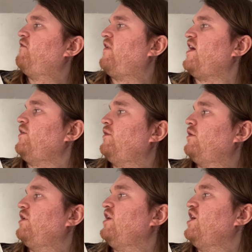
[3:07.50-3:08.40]
Then,
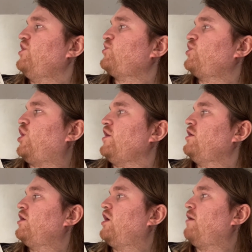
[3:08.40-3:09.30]
in the sky,
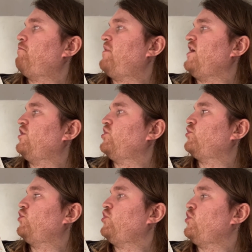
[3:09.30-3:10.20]
a
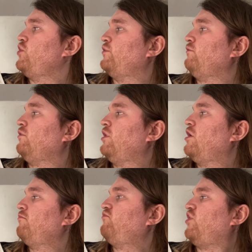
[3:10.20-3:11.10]
pinkish hue
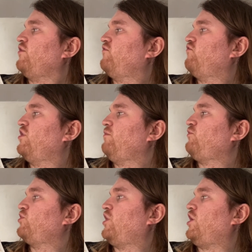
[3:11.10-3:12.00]
broke through the
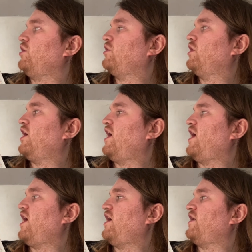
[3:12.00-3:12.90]
dark
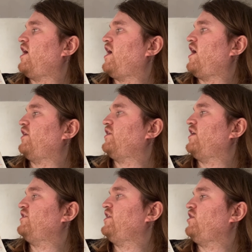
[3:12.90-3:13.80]
and, and
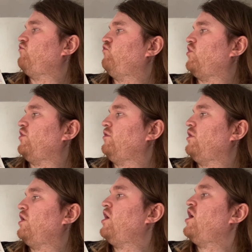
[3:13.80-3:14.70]
as it grew,
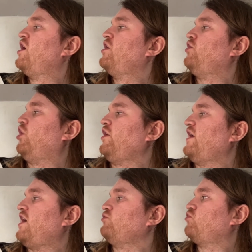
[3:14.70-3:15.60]
Nine
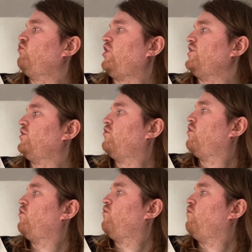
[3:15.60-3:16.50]
Owls cried,
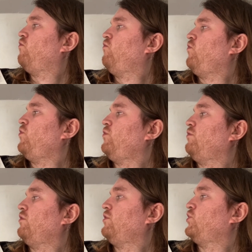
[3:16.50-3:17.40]
Roo,
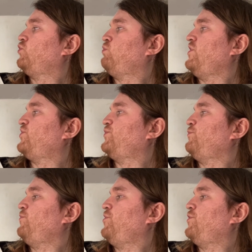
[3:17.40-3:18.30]

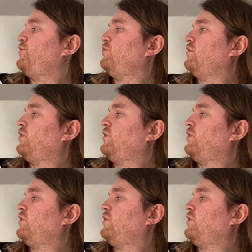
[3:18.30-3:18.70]
twitteroo.